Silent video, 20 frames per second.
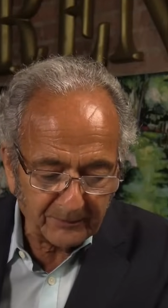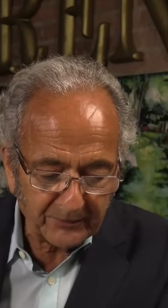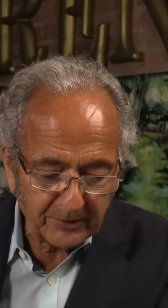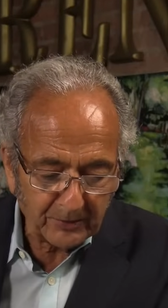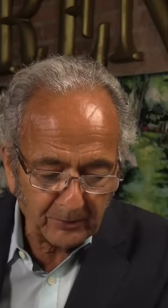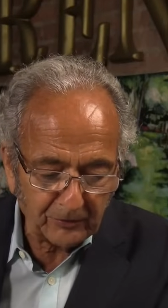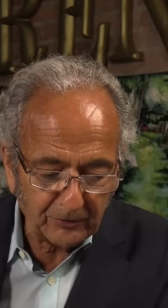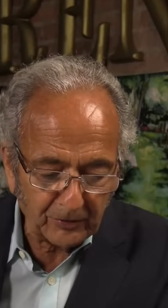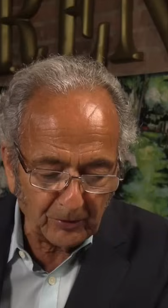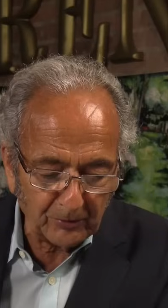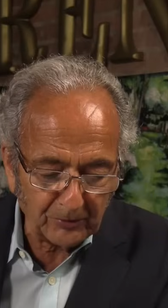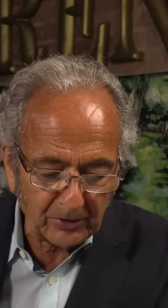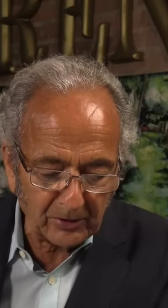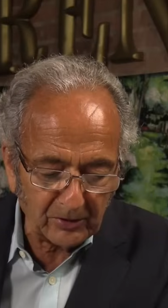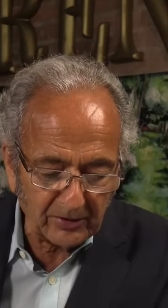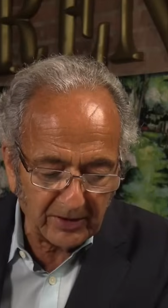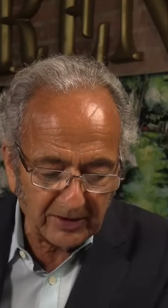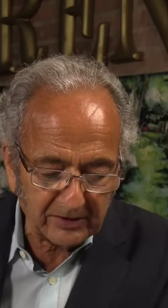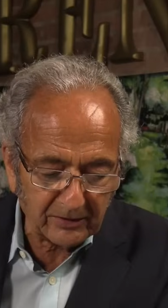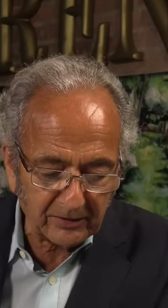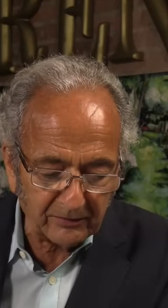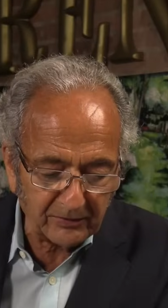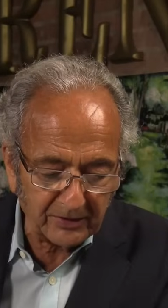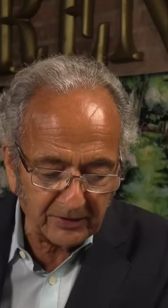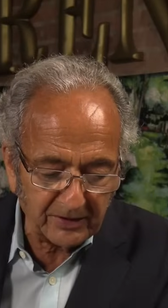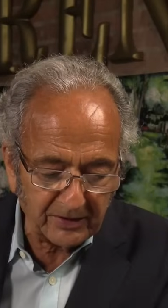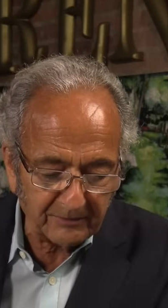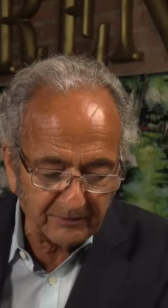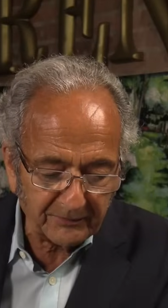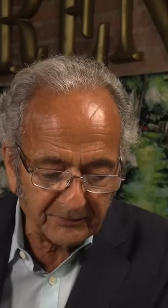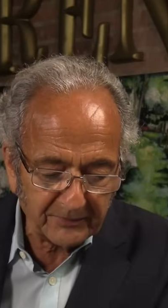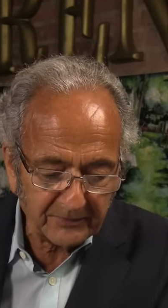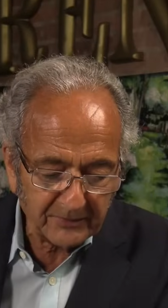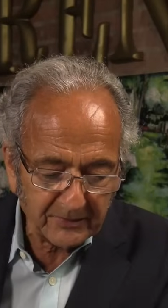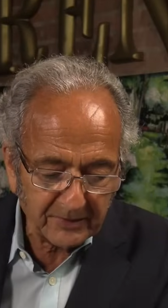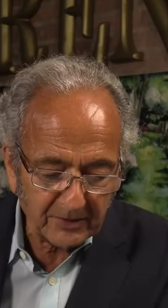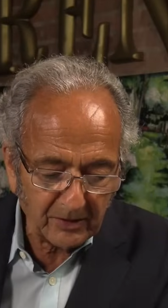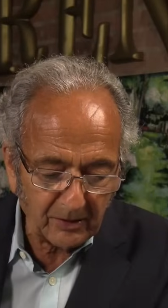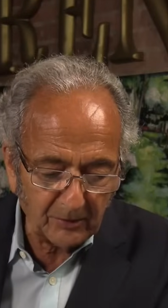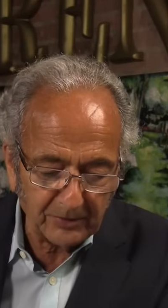which own collectively
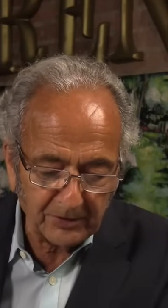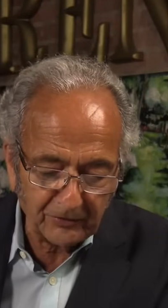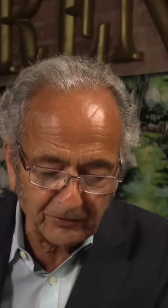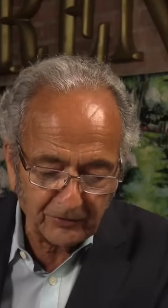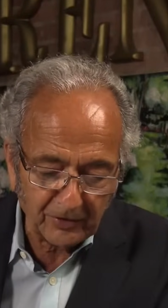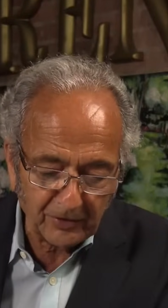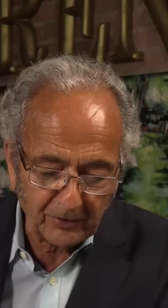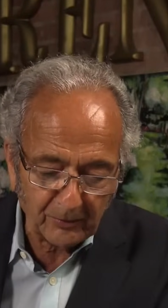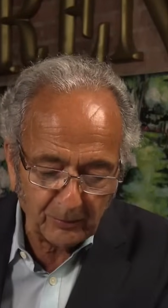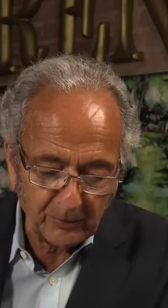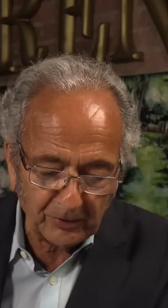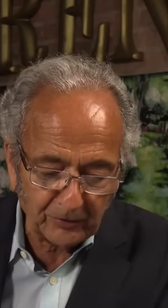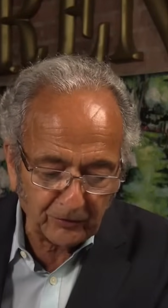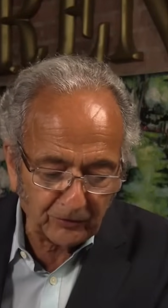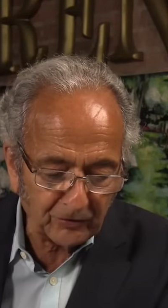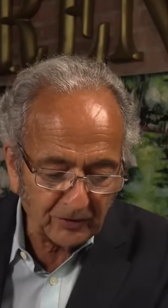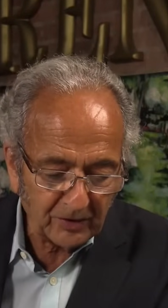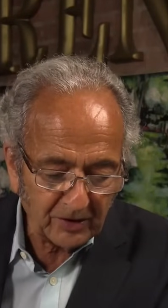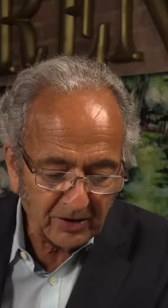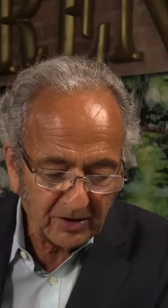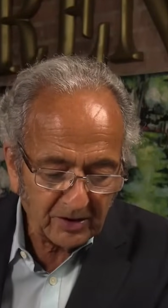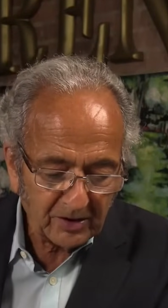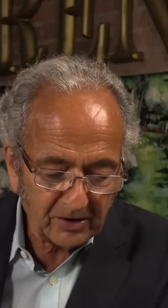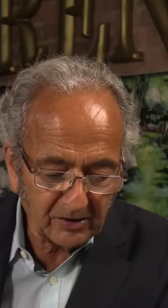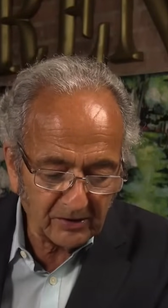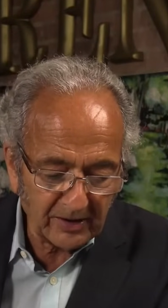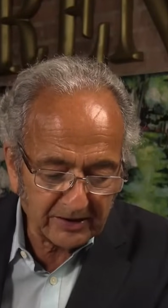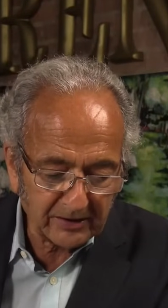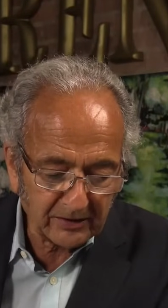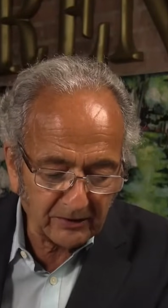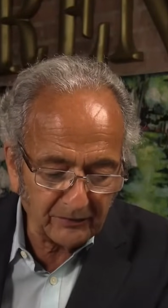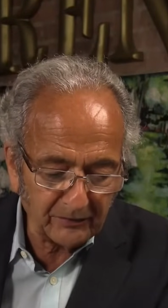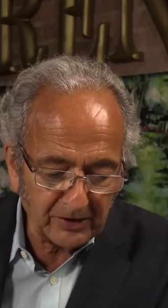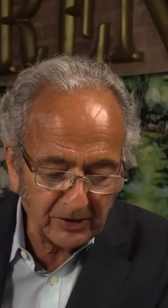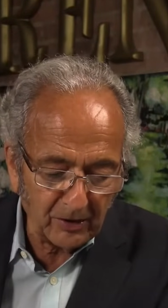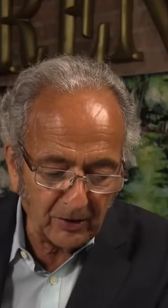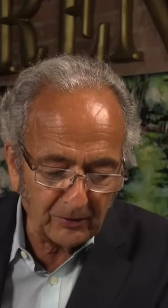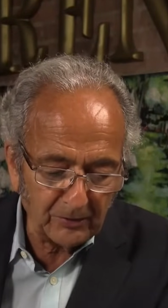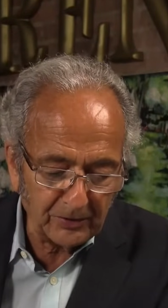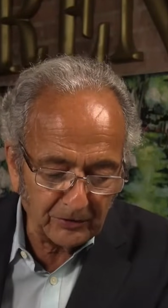own each other, which collectively
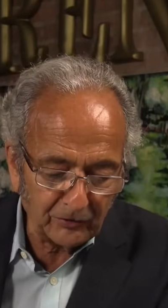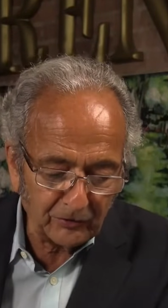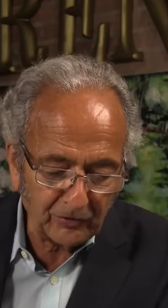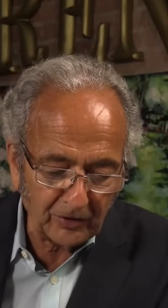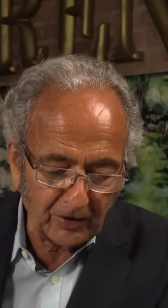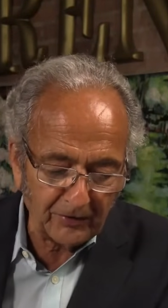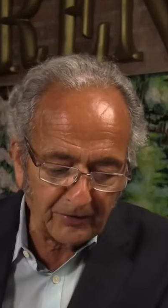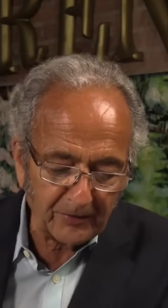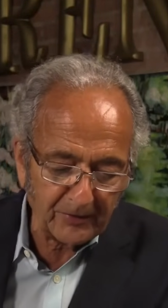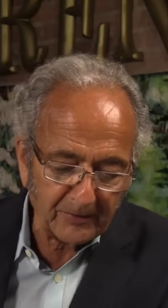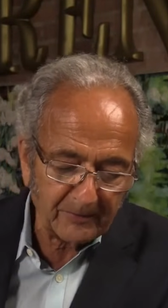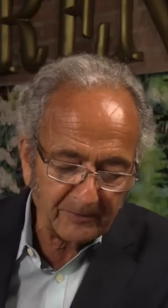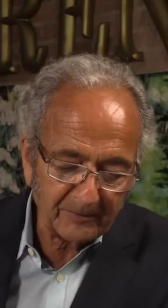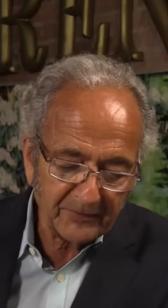own each other.